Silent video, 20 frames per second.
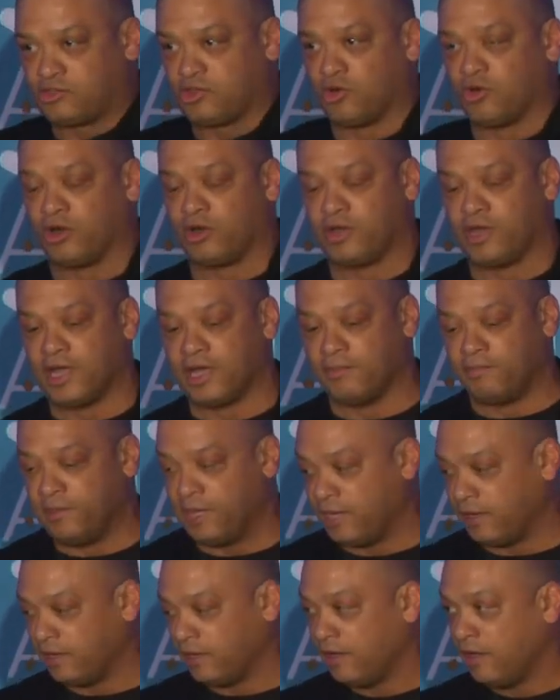toward uh,
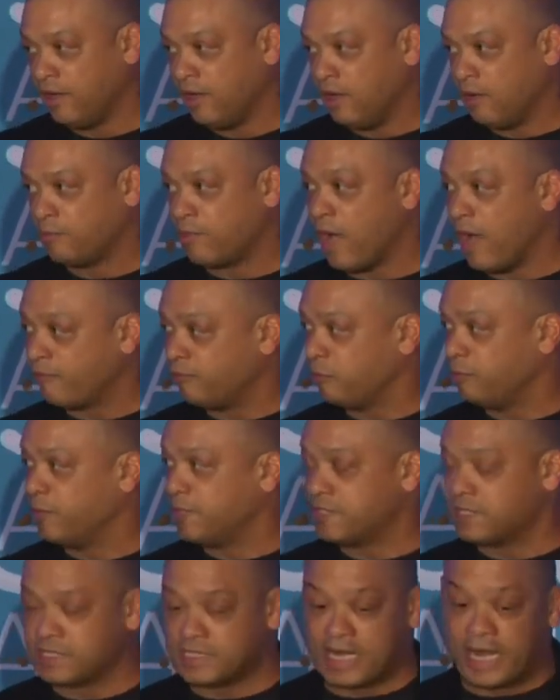being profitable
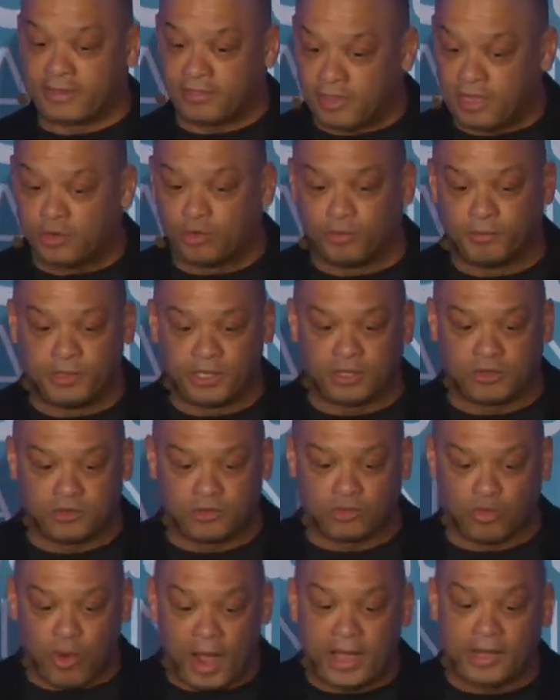business, and I think will be
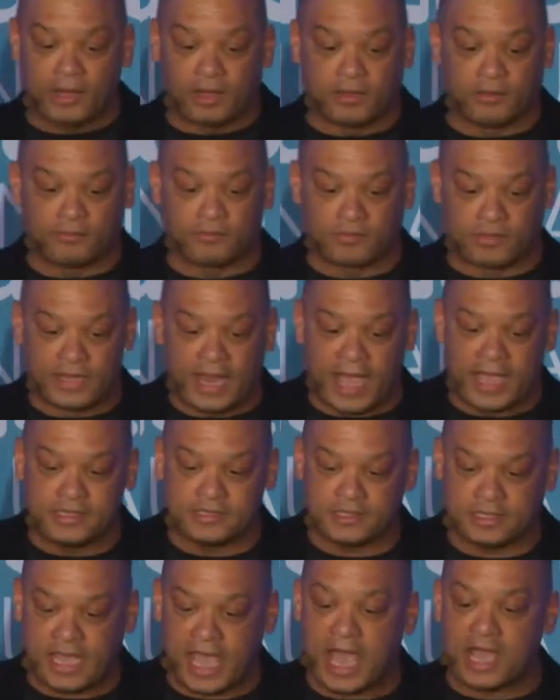quite a
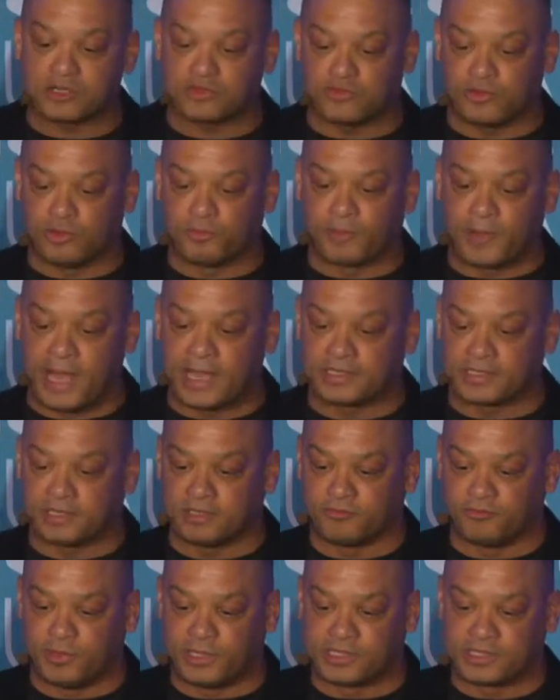nice cash flow
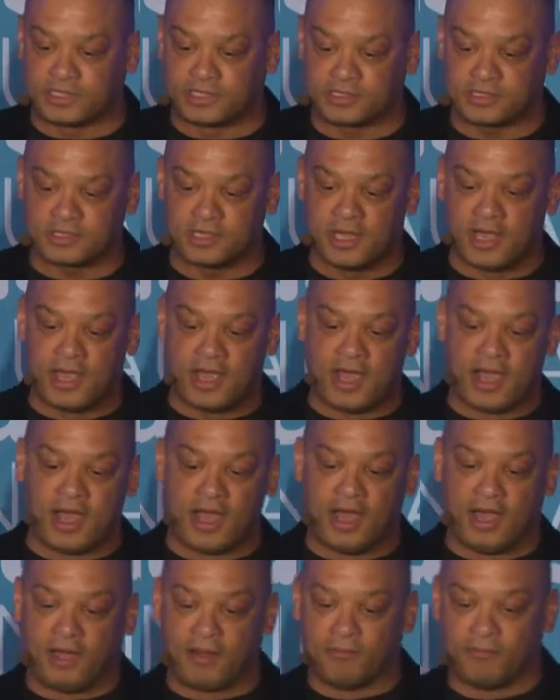positive business
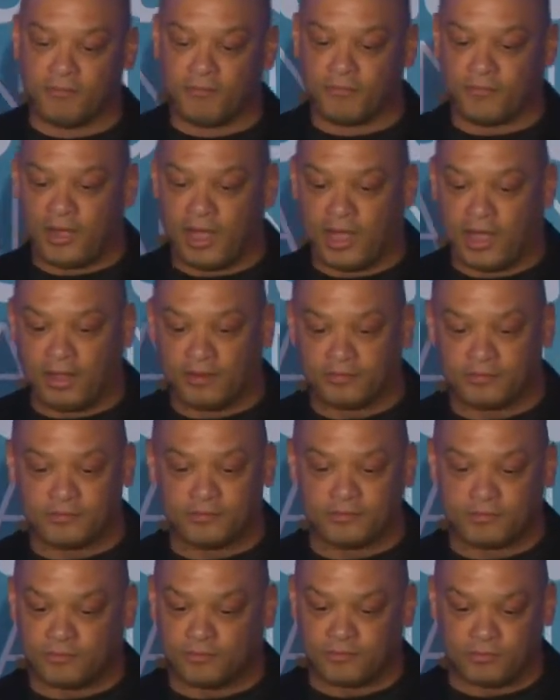um, uh,
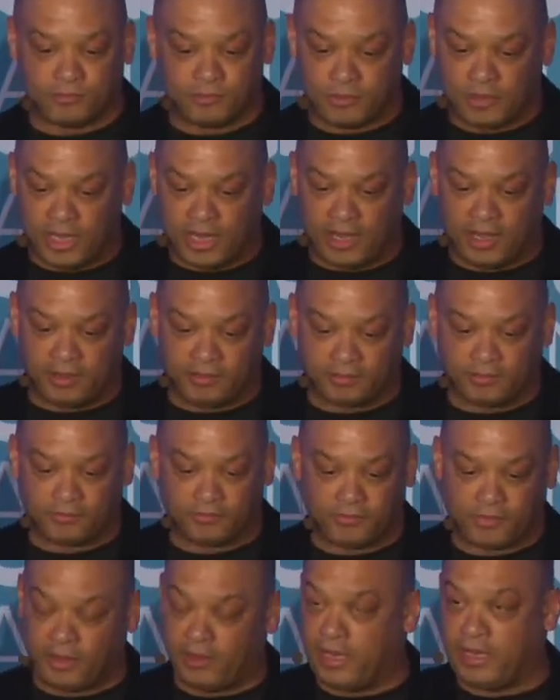uh,
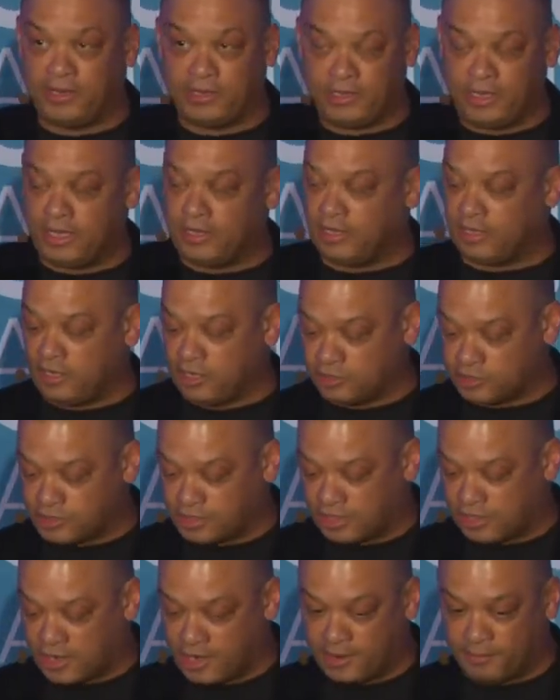in, in the years
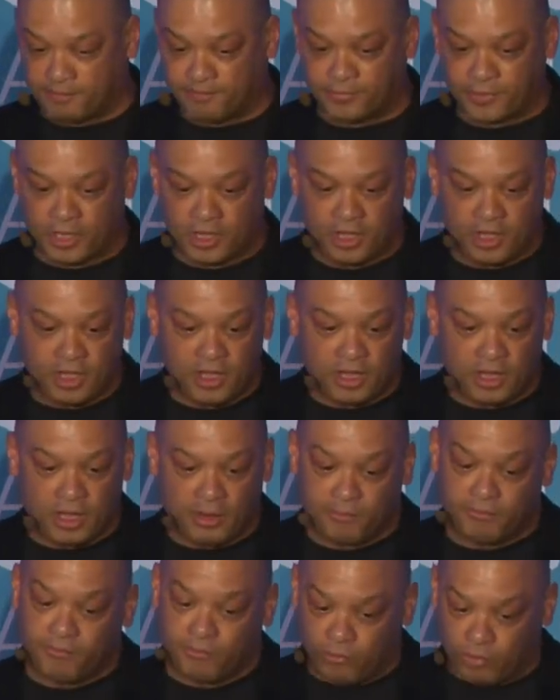to come,
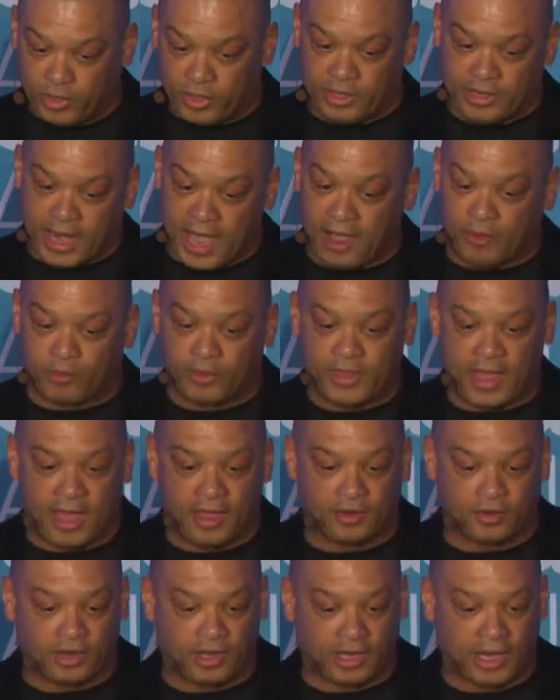with, not
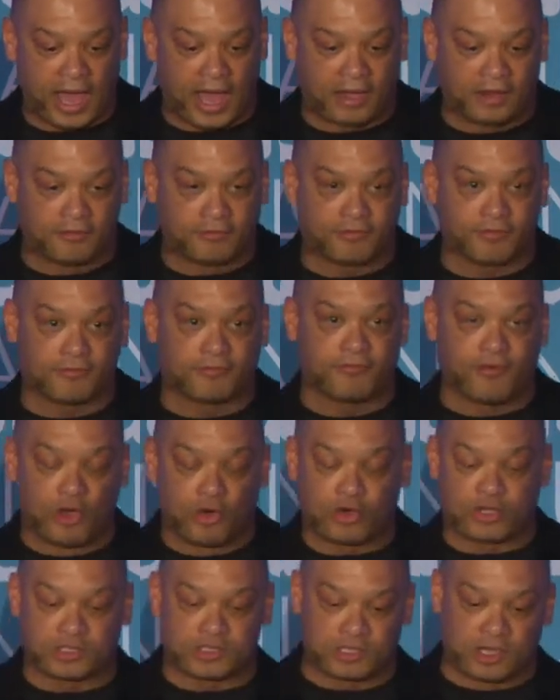without a lot of
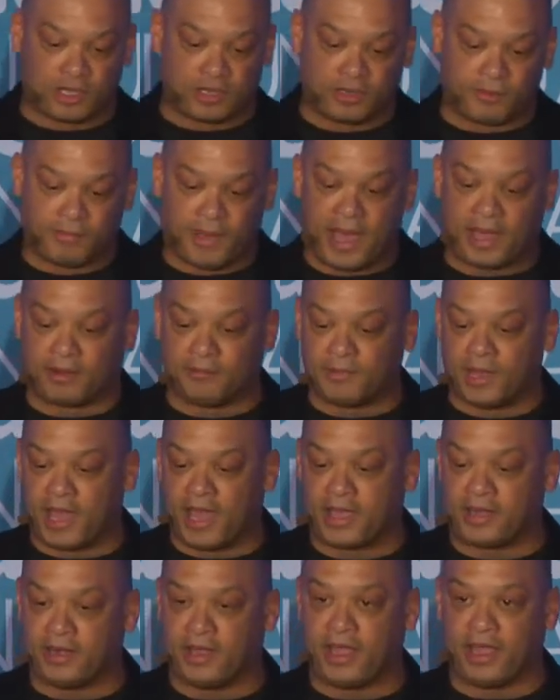focus on the bottom
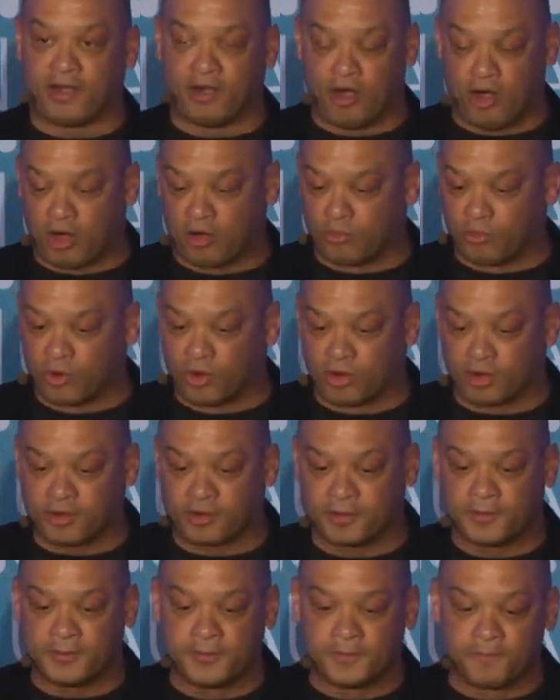line and hard
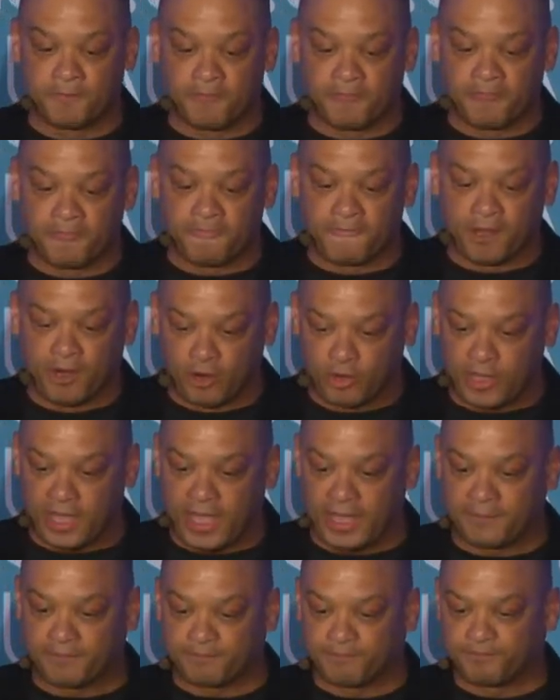work.
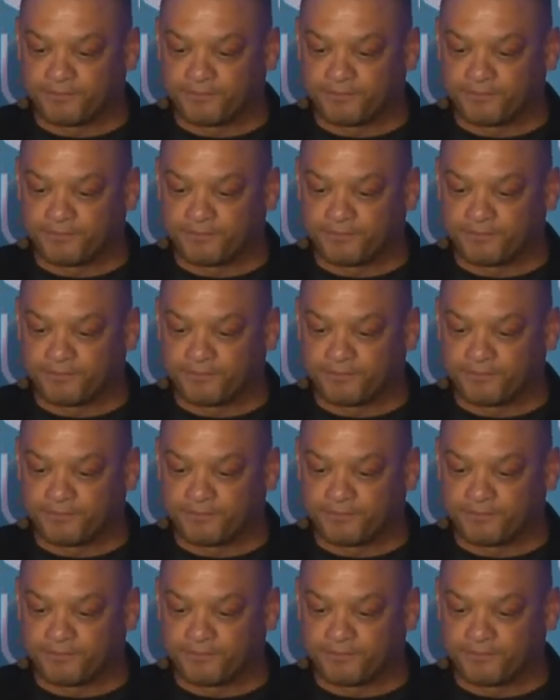Okay,